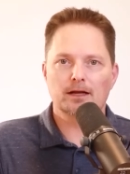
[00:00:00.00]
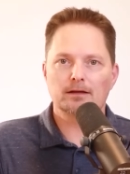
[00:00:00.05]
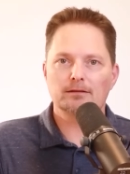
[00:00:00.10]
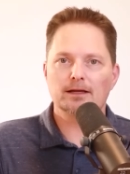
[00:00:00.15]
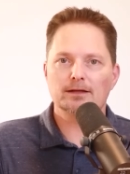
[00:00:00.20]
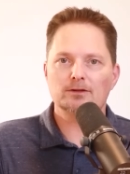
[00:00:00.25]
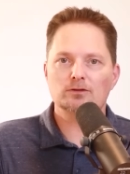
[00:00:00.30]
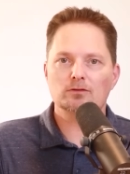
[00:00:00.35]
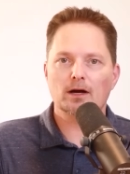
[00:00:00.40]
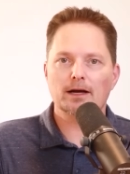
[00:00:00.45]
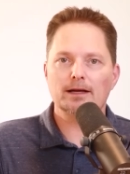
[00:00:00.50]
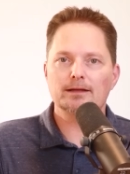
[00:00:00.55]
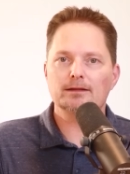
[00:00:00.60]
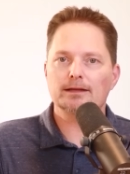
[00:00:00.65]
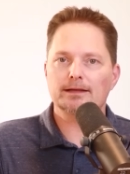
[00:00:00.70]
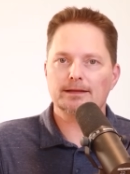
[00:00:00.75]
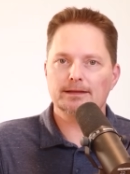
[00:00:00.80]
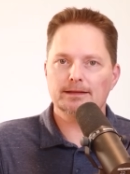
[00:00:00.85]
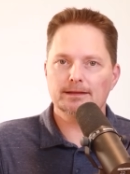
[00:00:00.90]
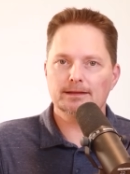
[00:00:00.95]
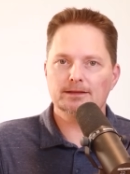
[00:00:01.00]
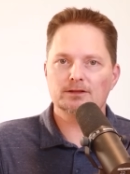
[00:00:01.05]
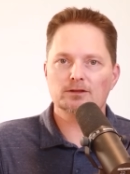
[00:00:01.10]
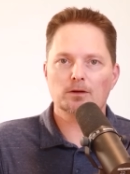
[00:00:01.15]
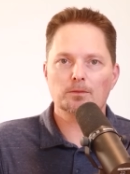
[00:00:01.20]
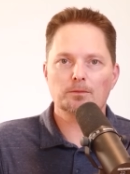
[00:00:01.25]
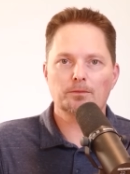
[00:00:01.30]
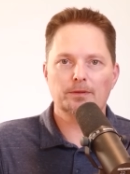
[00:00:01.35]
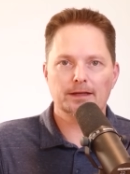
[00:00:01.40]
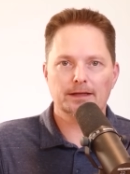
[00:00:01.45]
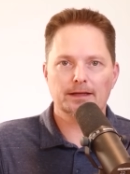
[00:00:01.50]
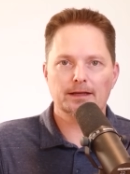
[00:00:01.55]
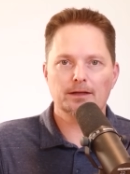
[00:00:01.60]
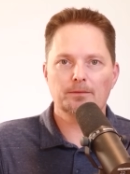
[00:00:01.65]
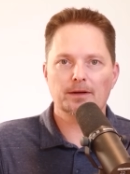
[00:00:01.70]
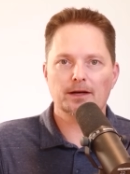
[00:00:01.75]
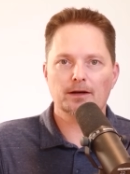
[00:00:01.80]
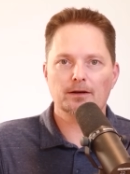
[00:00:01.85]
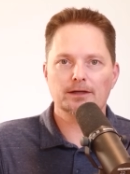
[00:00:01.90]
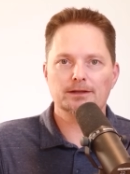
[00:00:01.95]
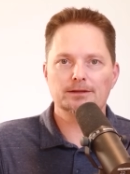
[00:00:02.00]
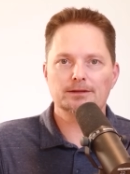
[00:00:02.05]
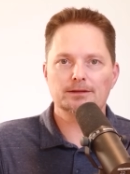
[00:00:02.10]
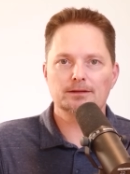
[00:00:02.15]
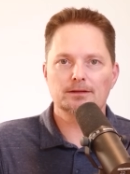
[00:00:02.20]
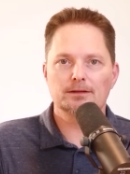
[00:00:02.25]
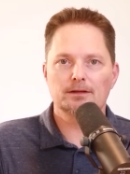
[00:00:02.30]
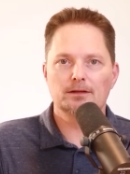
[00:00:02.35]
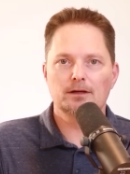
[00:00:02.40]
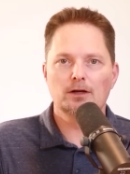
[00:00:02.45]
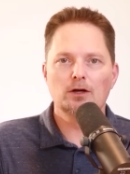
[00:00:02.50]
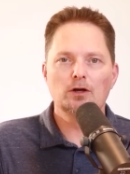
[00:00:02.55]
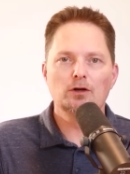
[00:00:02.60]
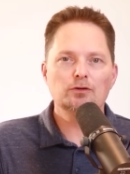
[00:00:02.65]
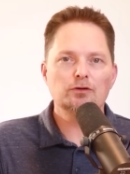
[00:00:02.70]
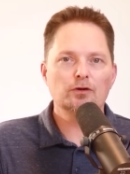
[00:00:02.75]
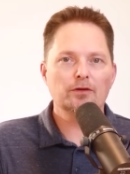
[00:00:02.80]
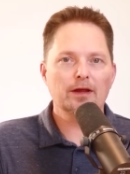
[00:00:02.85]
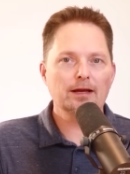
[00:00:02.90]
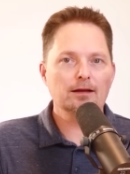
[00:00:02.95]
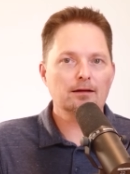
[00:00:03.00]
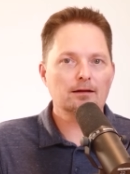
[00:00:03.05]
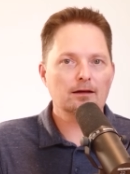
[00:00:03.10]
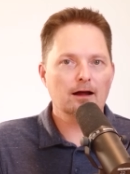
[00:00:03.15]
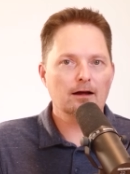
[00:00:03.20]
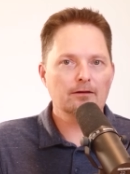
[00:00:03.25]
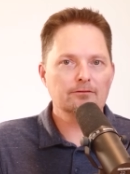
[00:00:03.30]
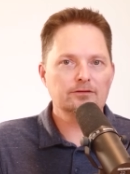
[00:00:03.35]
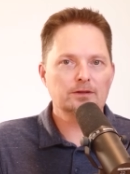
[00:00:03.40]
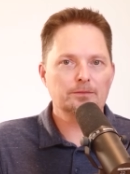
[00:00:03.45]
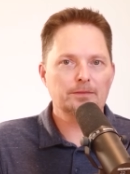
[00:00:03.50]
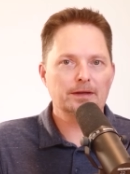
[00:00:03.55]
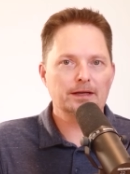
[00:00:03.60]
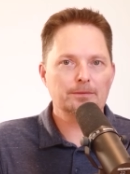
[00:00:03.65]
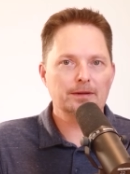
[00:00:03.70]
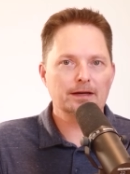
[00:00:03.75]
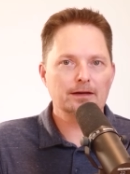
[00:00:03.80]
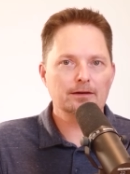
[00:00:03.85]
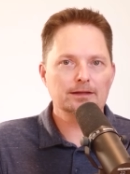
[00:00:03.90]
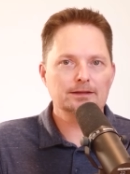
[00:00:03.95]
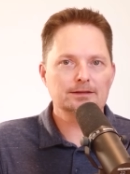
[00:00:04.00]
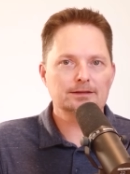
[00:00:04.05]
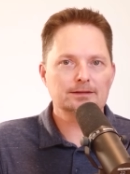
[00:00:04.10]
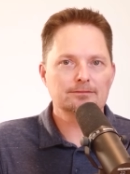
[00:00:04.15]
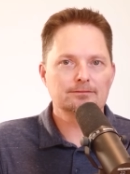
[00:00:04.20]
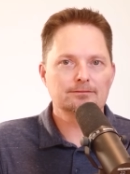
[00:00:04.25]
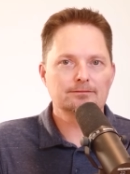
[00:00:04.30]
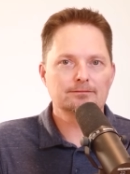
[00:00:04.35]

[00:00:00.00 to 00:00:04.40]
That's right, the kids are picking berries. Do they love to pick berries?